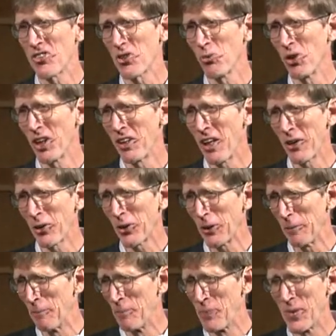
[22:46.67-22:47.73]
to one
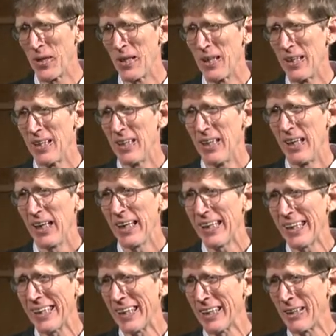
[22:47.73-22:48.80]
another,
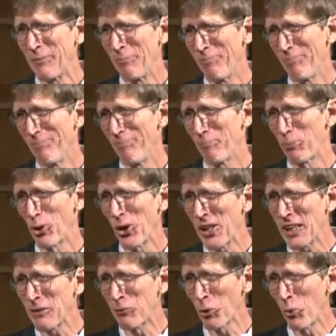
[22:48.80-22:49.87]
and
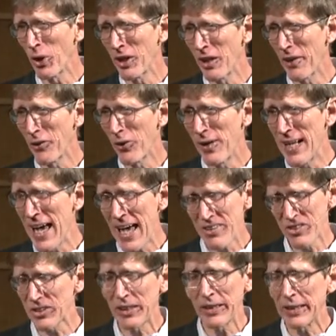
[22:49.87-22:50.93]
praying for one another and
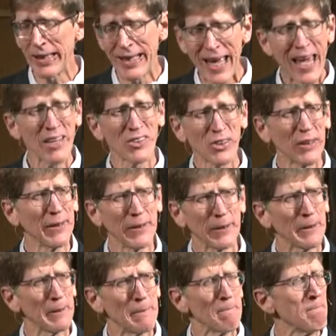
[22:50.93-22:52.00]
asking,
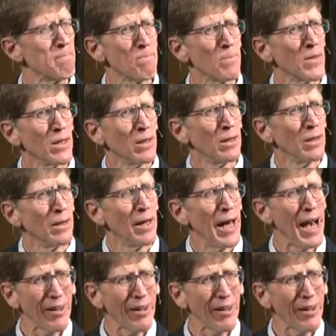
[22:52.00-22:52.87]
how